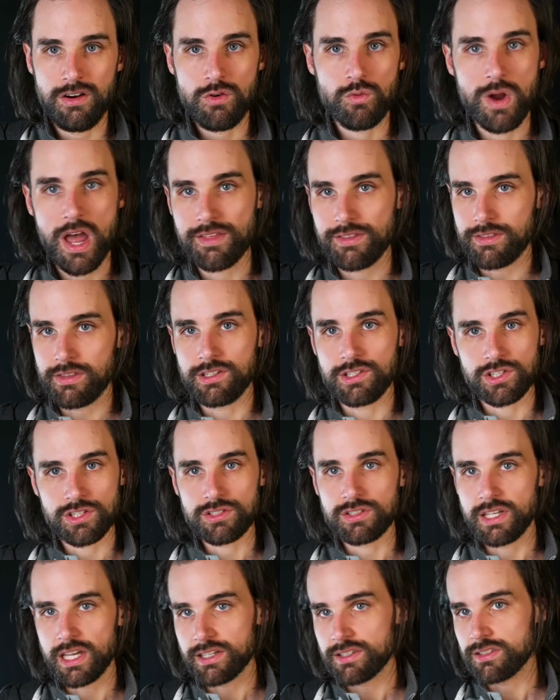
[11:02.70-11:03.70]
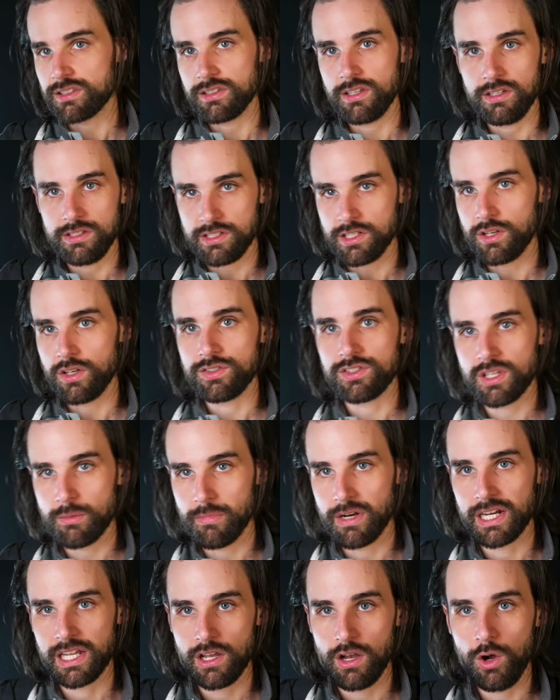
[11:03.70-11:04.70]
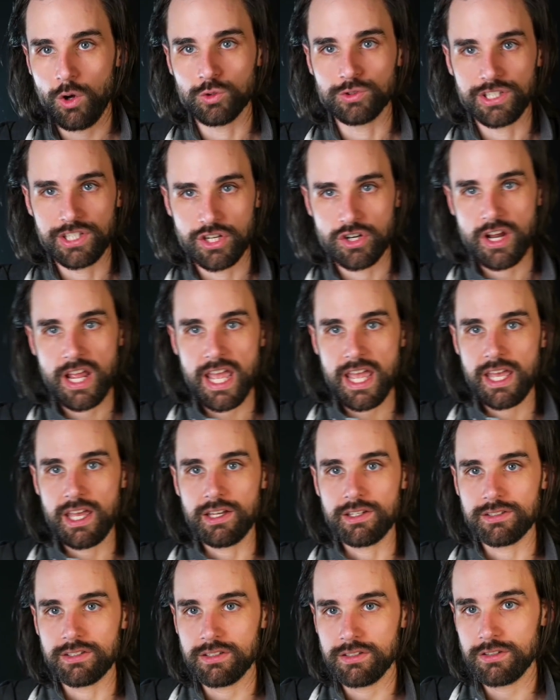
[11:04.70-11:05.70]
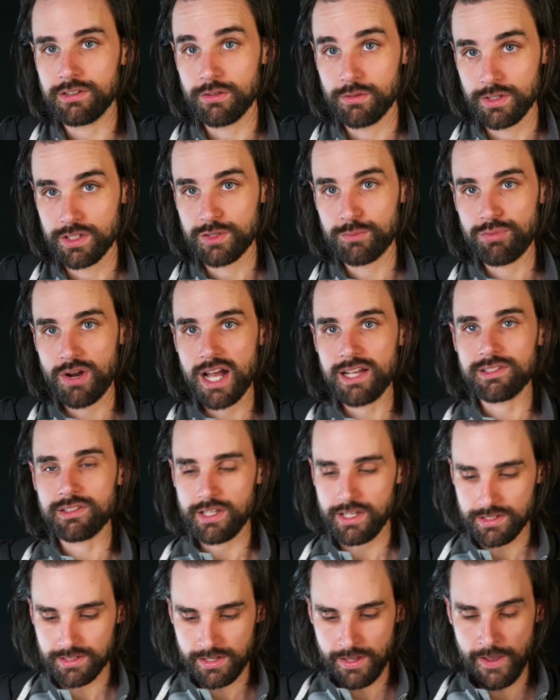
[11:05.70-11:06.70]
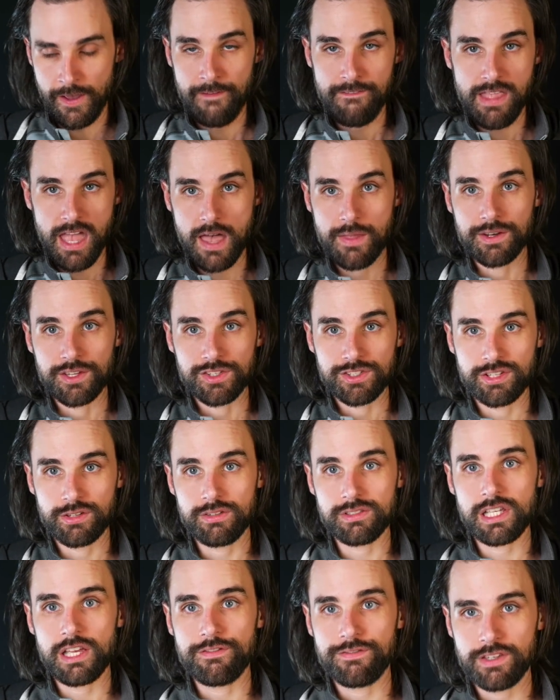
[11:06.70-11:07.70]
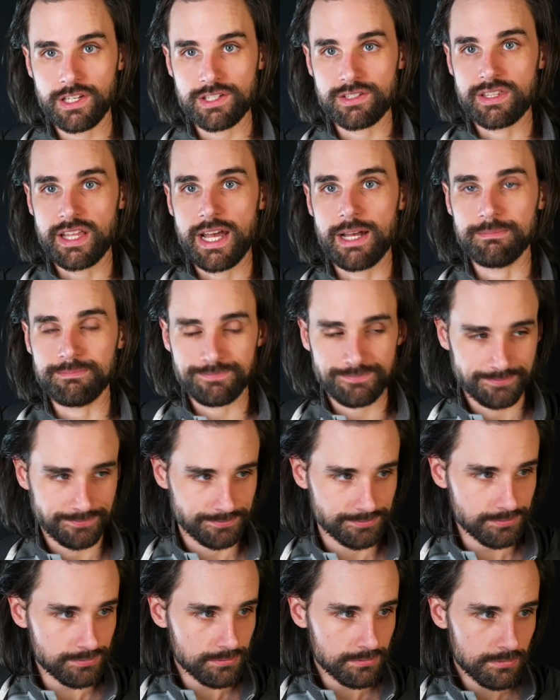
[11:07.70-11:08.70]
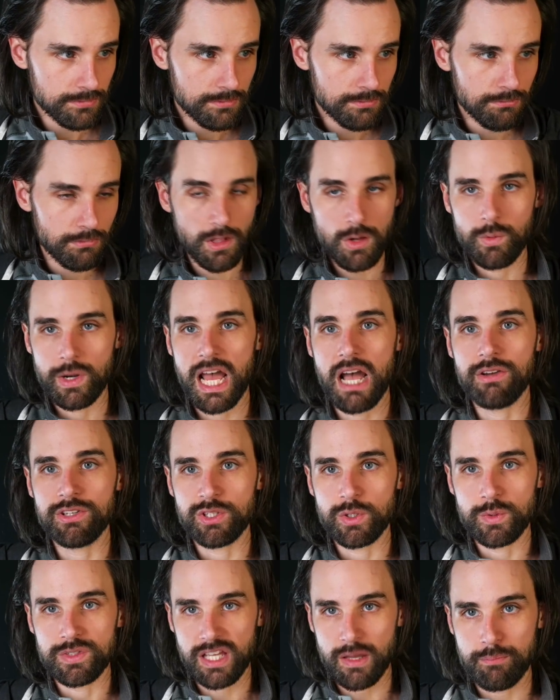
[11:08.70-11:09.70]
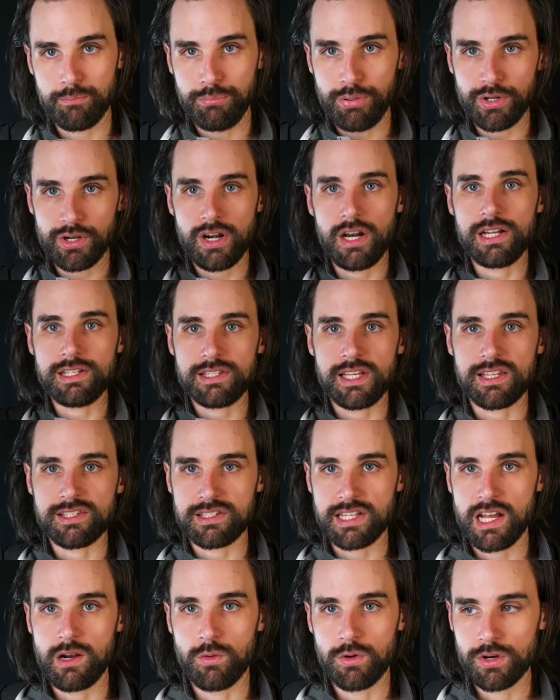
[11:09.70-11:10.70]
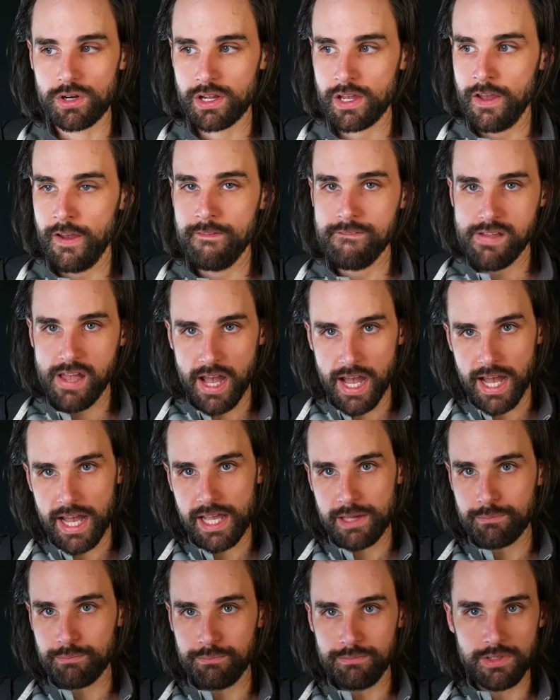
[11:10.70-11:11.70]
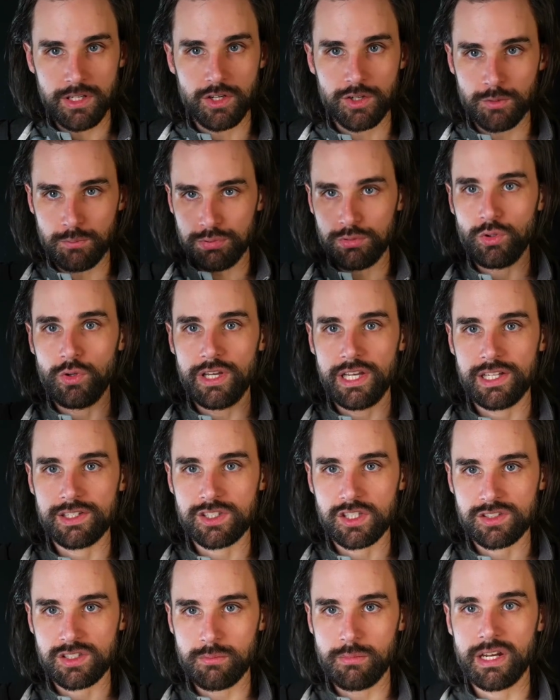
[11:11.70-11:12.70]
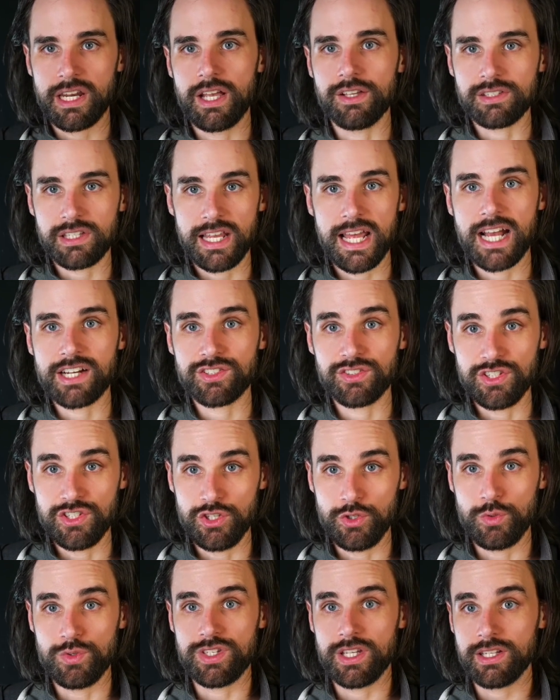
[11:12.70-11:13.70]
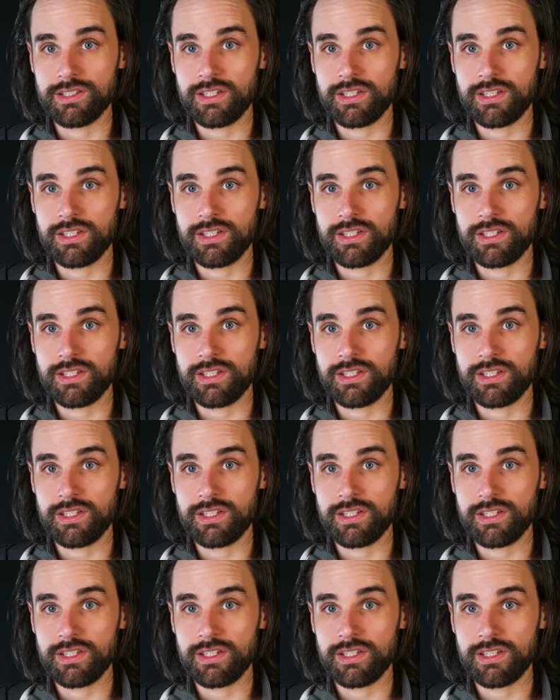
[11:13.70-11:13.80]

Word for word: rather than just like you know somebody holding your hand through this process. And then as soon as I finish that, what I would do is I put it on a test network. I, you know, deploy it so somebody else could actually use it.